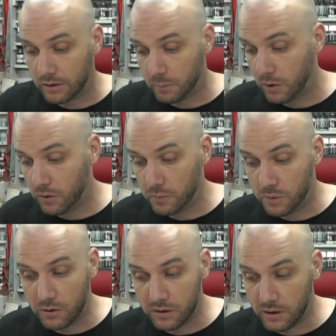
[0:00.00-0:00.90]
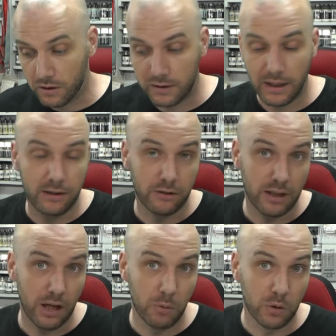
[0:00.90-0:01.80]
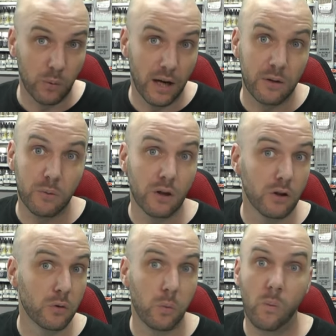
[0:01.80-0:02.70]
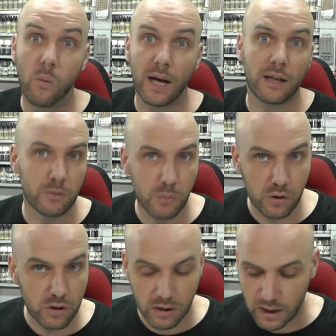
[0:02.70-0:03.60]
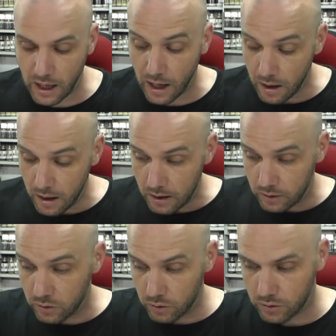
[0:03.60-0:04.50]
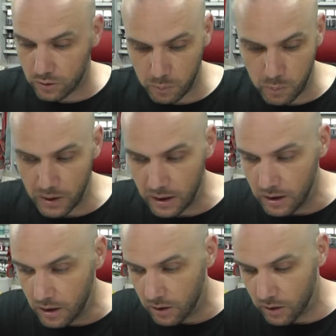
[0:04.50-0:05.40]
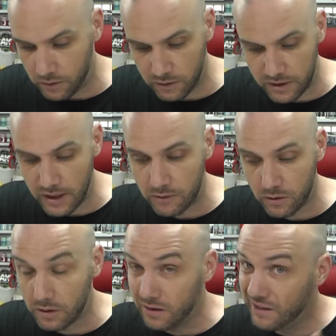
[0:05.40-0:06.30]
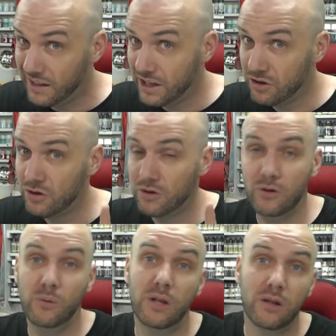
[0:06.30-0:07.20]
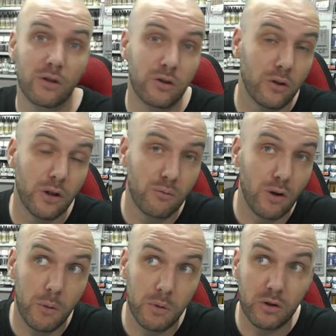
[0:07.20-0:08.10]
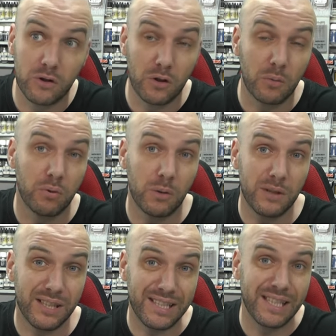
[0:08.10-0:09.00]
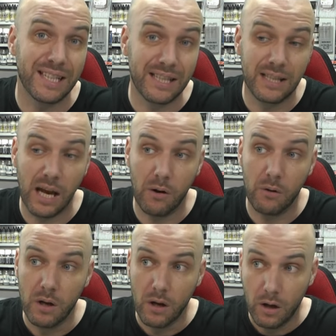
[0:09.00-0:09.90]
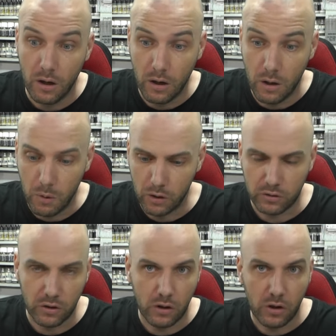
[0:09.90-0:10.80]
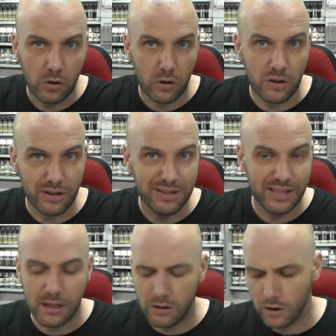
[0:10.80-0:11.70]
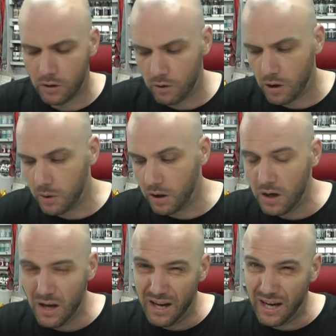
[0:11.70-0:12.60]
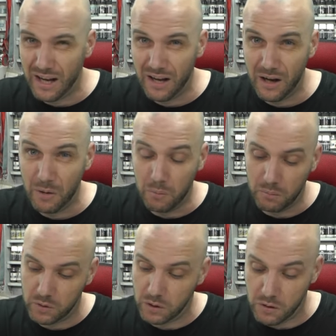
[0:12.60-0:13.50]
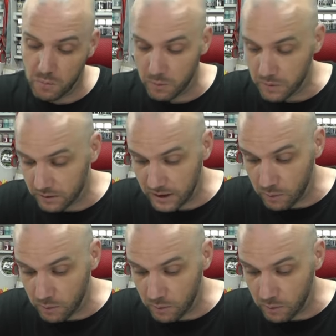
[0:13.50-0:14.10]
I suppose because they're not telling us how much weight, we've got to just whack as much in there just to be on the safe side unless you're doing the diorama because you could probably stick it down um, onto like a nice sea diorama um, so you might be able to